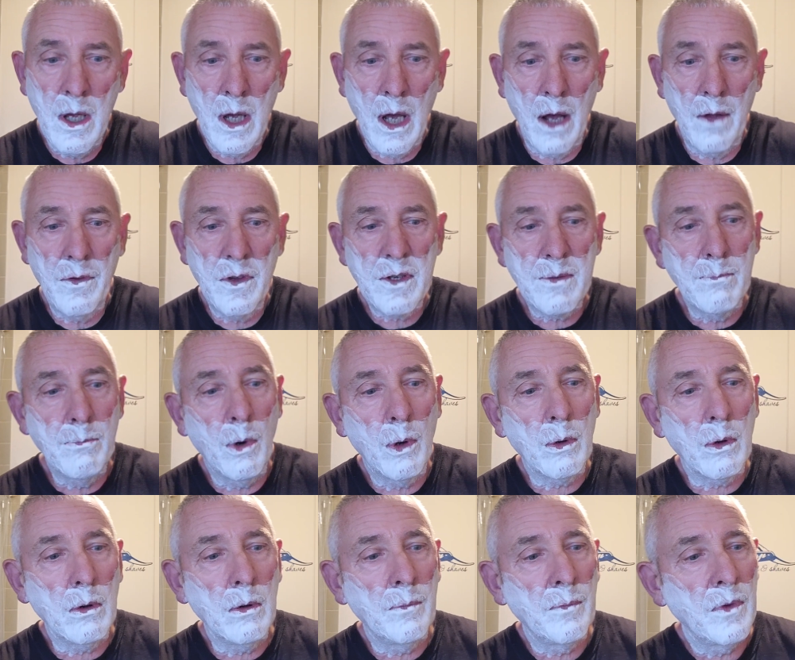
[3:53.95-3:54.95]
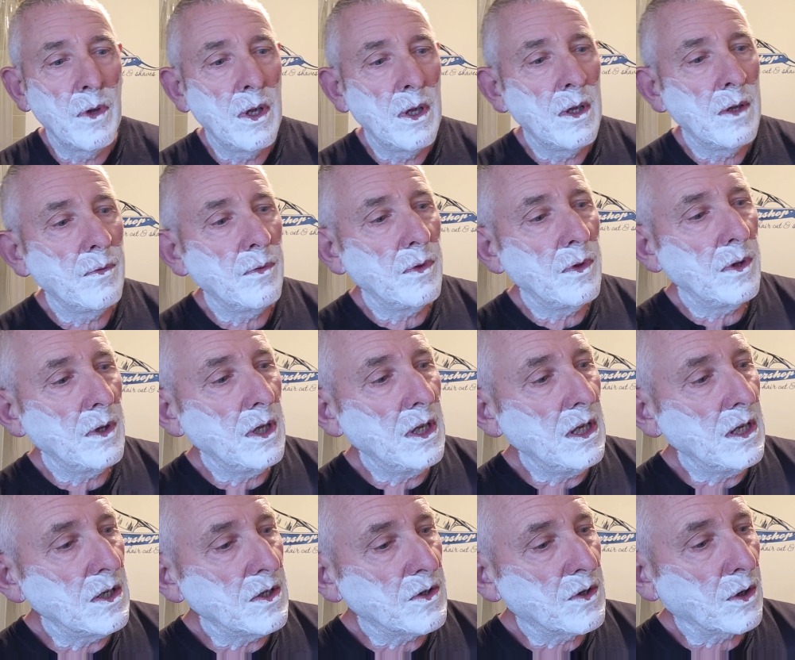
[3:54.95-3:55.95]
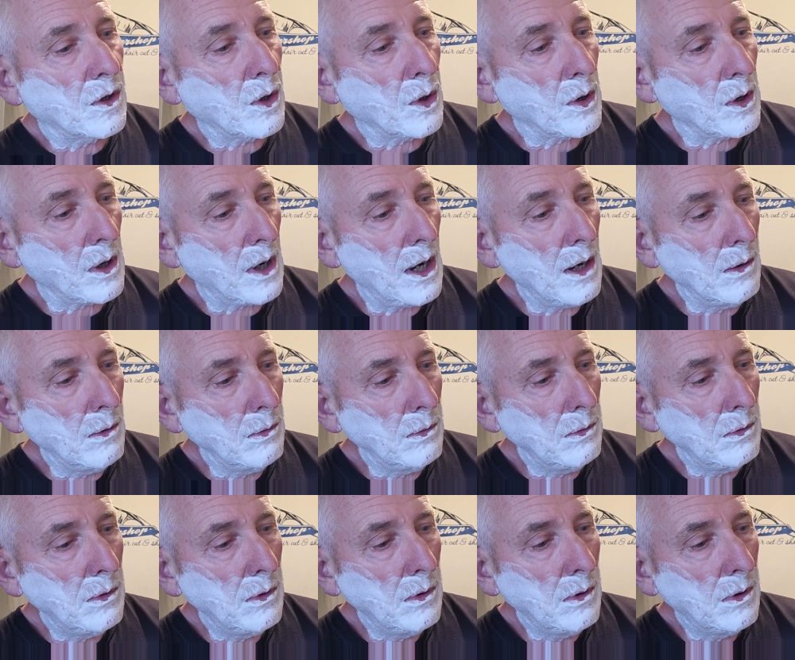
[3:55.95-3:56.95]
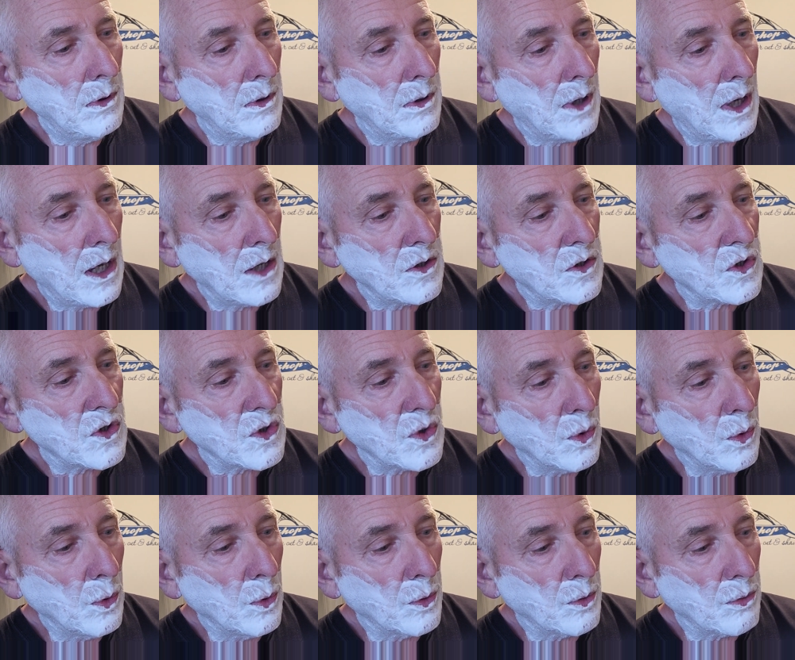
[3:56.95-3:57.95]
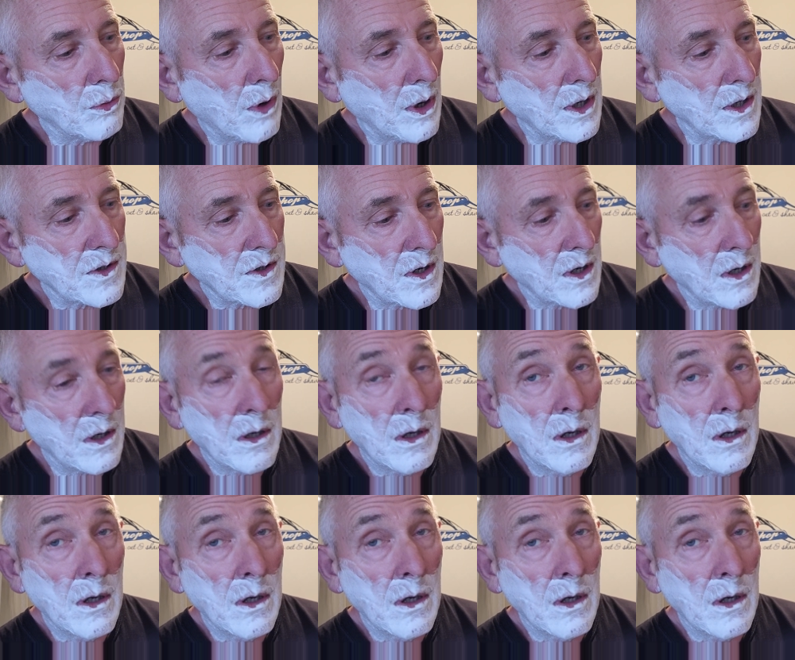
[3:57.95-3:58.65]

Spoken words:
And this model is the Crown and Sword razor.